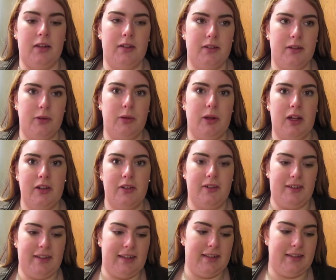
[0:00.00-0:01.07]
do
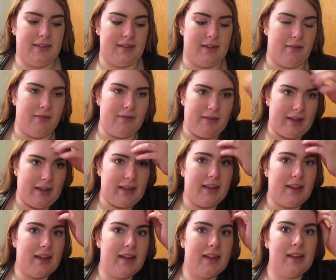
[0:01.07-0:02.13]
laundry and stuff like
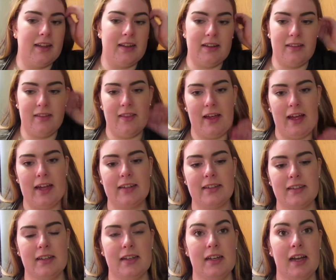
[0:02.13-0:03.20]
that.